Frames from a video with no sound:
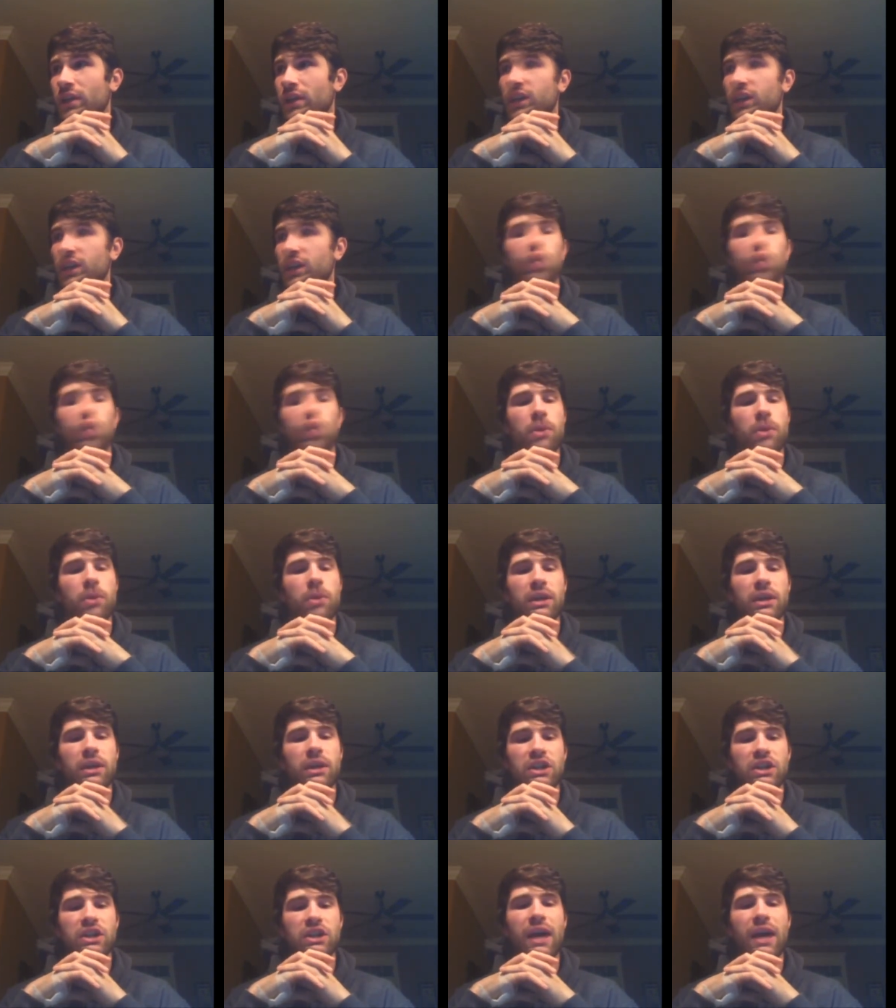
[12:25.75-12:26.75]
like a 20
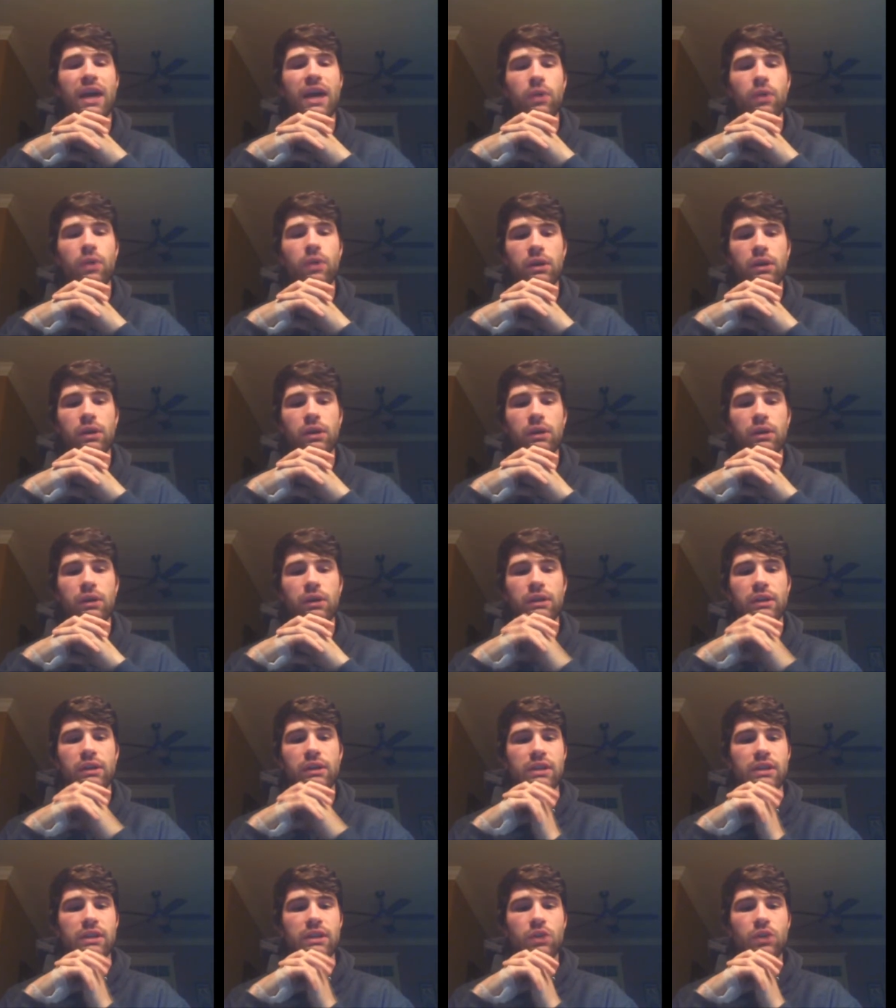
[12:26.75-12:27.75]
minute shower
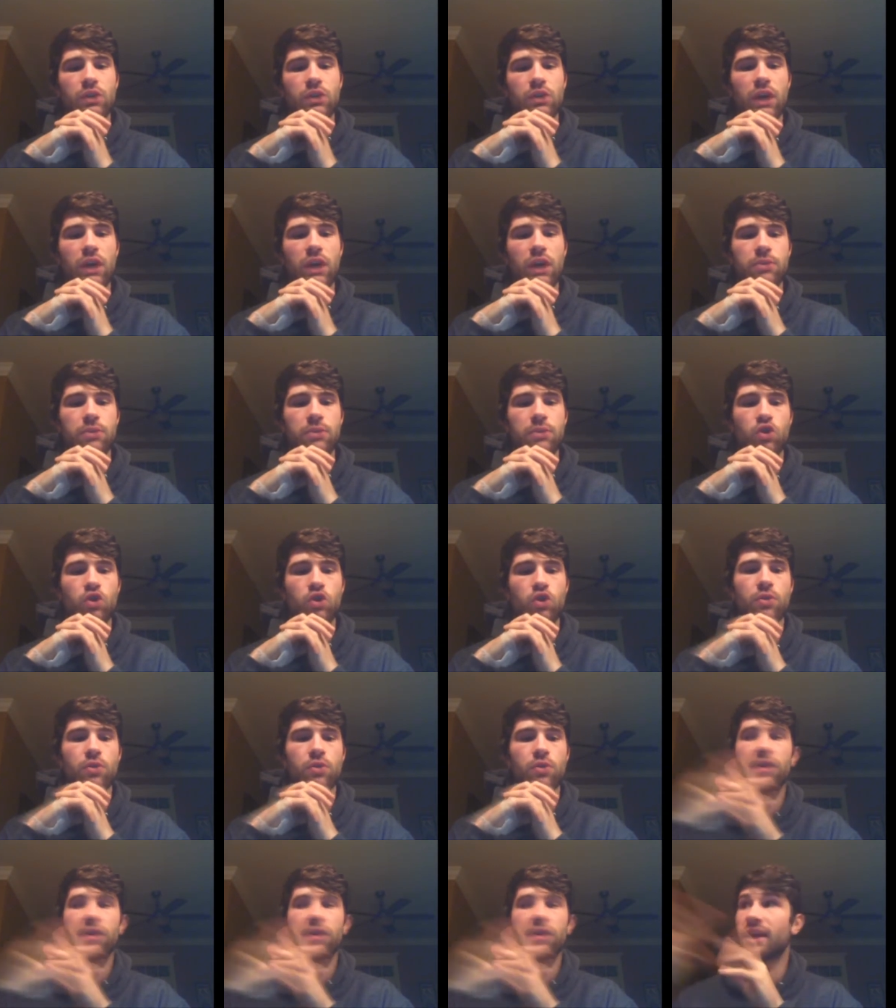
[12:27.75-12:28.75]
is you like absorb
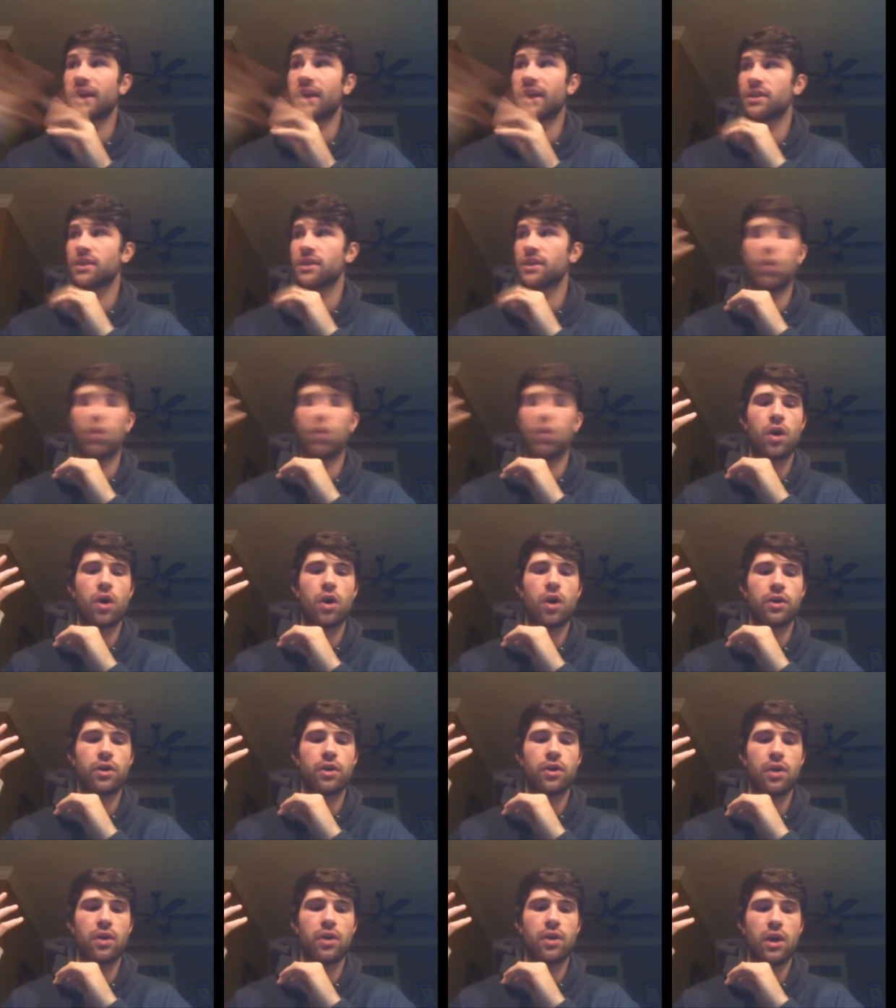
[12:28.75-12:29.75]
the things in the
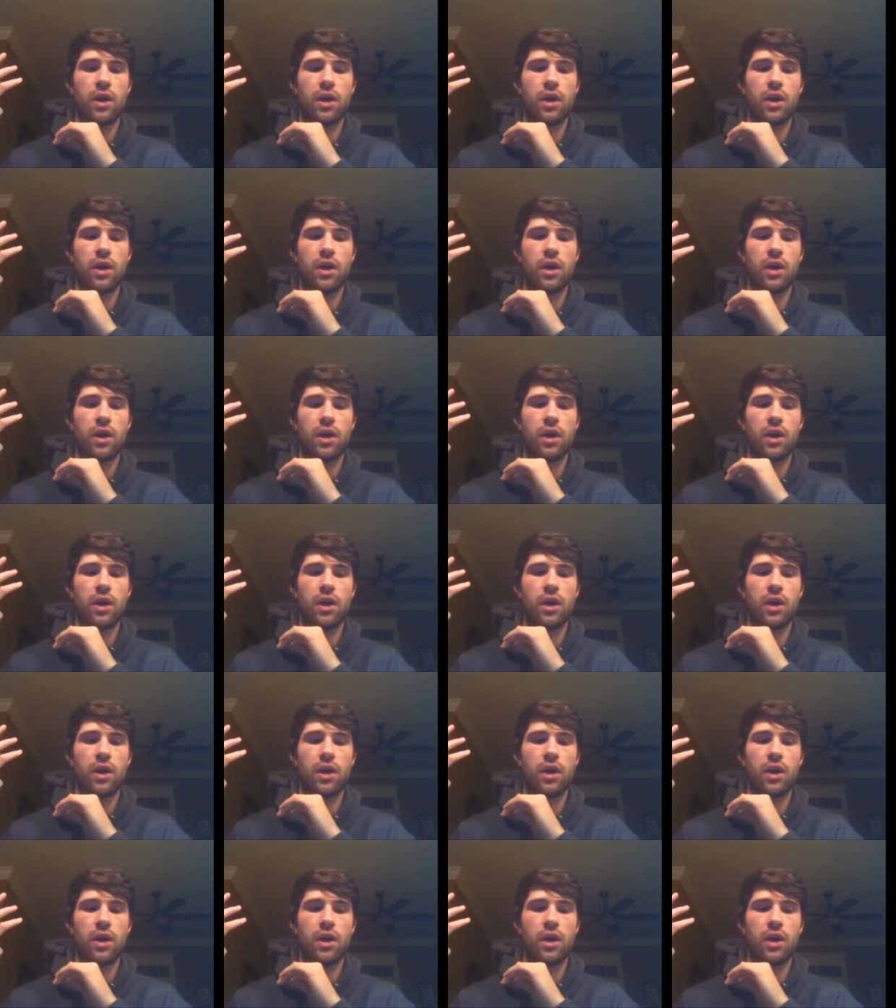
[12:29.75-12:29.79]
water,